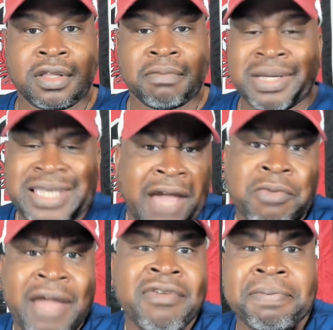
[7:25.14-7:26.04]
But that
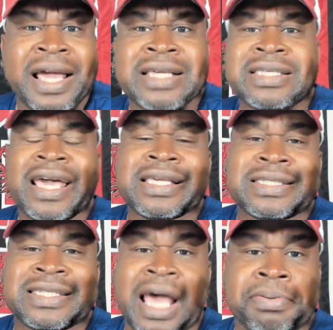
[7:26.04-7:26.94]
Raven plays
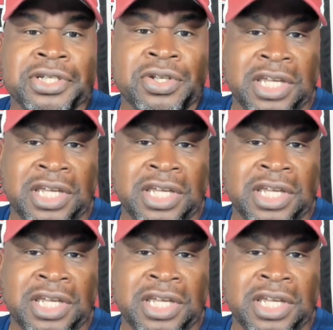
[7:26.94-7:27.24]
exceptional